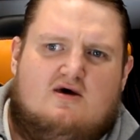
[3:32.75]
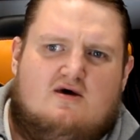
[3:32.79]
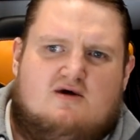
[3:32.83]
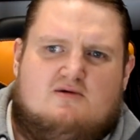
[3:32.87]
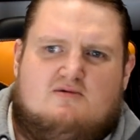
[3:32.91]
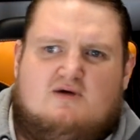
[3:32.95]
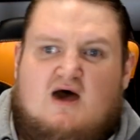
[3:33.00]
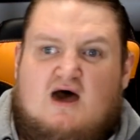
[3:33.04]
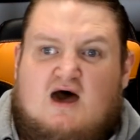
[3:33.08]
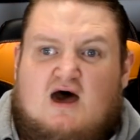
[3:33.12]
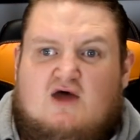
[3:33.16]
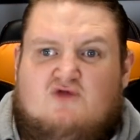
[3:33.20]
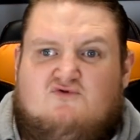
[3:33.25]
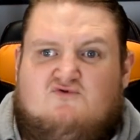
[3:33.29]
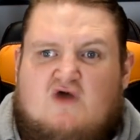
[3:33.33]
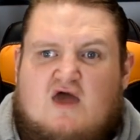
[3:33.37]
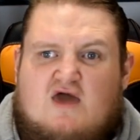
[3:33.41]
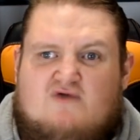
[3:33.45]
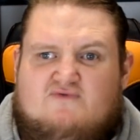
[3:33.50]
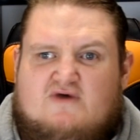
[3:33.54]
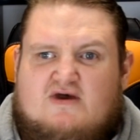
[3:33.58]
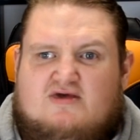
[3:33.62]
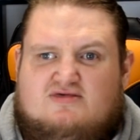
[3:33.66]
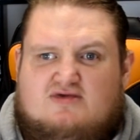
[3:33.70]
hard
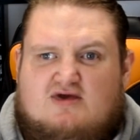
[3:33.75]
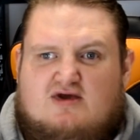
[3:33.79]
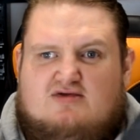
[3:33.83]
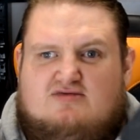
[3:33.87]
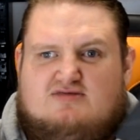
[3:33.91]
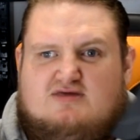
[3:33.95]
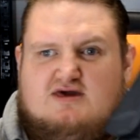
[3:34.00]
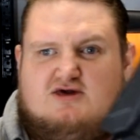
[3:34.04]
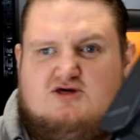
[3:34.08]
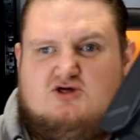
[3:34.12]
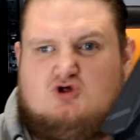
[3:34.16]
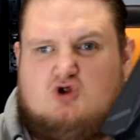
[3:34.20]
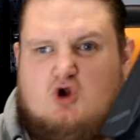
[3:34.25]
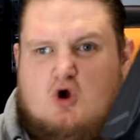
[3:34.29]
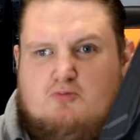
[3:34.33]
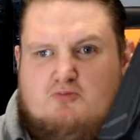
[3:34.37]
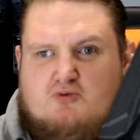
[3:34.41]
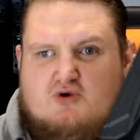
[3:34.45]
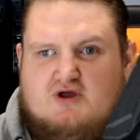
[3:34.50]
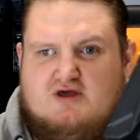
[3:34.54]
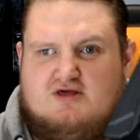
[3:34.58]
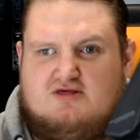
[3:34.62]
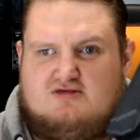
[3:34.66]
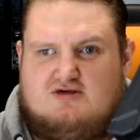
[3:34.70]
drive SSDs, your
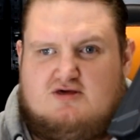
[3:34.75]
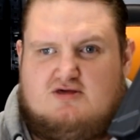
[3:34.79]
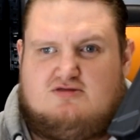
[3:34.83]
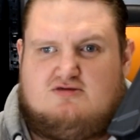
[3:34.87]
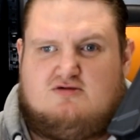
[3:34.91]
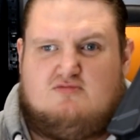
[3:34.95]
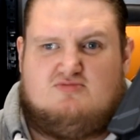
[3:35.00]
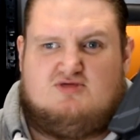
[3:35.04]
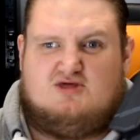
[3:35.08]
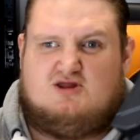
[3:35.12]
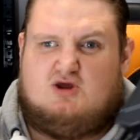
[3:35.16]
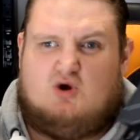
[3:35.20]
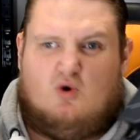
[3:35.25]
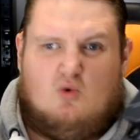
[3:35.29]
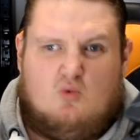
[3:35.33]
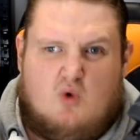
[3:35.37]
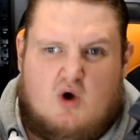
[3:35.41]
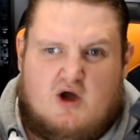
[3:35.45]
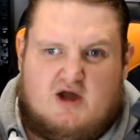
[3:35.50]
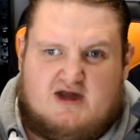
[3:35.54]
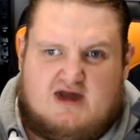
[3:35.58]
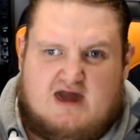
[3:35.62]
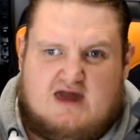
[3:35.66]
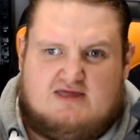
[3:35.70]
operating systems, and it'll
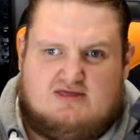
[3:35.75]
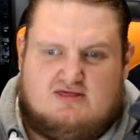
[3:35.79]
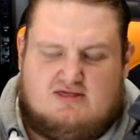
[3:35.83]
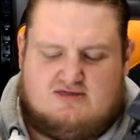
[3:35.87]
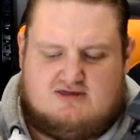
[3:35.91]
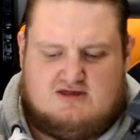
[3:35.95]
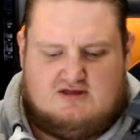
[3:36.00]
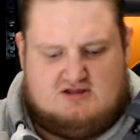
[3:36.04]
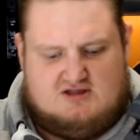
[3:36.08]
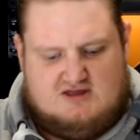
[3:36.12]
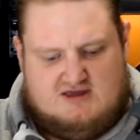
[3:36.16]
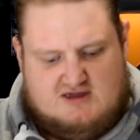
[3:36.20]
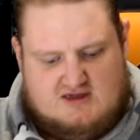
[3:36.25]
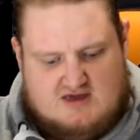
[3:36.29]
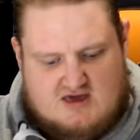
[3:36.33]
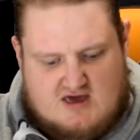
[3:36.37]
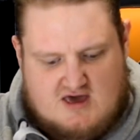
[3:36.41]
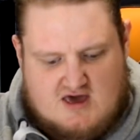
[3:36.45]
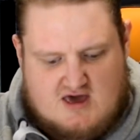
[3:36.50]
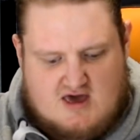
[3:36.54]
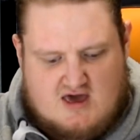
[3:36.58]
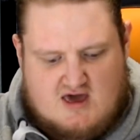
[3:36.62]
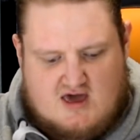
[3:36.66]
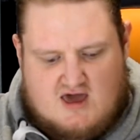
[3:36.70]
work instantly.
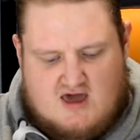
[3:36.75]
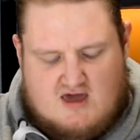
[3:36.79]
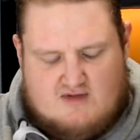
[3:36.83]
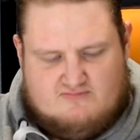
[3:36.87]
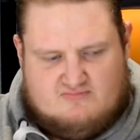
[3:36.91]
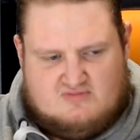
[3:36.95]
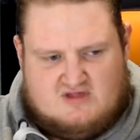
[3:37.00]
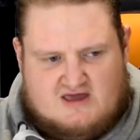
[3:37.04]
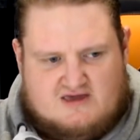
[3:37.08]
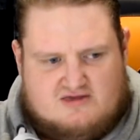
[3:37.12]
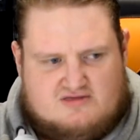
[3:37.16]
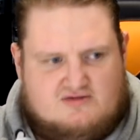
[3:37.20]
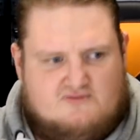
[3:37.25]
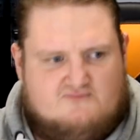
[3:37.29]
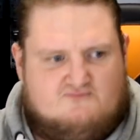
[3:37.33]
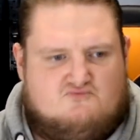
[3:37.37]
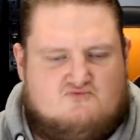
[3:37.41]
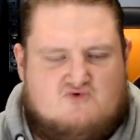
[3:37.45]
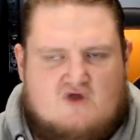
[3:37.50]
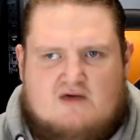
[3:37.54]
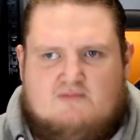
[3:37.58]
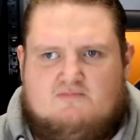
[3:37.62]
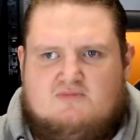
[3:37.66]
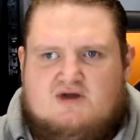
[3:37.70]
Likes of
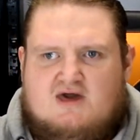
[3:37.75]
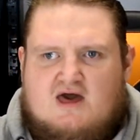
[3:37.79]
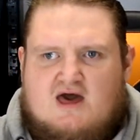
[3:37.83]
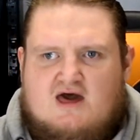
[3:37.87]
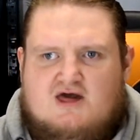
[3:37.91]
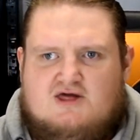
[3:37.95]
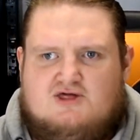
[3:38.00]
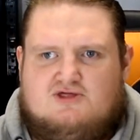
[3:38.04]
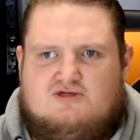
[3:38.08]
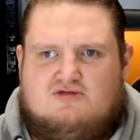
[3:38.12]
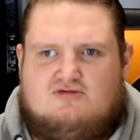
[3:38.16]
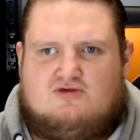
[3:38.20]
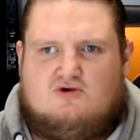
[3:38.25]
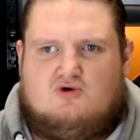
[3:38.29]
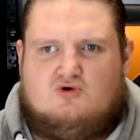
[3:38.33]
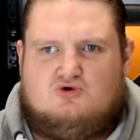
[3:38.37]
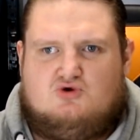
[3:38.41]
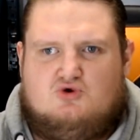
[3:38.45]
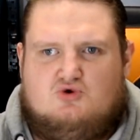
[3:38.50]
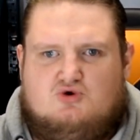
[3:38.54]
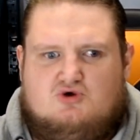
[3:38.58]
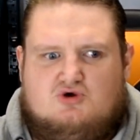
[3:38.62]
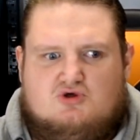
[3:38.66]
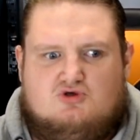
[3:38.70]
RAM cache, so
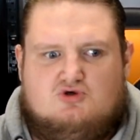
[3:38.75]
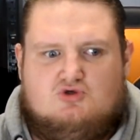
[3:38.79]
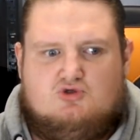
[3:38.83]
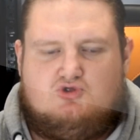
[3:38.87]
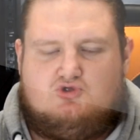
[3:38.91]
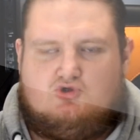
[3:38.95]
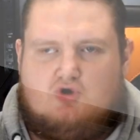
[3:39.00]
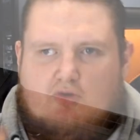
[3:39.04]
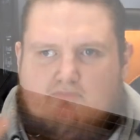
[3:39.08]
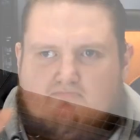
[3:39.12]
you can use your